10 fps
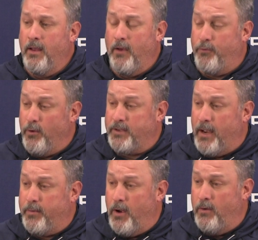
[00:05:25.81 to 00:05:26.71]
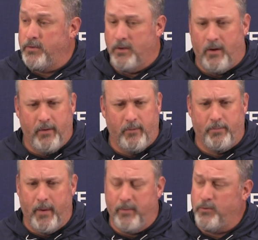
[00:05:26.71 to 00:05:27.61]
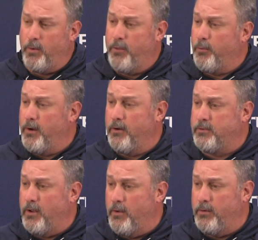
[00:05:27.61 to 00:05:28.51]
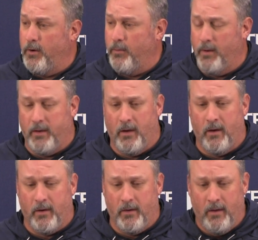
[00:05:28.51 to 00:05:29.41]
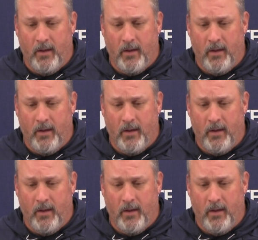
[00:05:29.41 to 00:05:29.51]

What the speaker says: a full-time coach. You know, he was maybe 23 years old, you know, really young.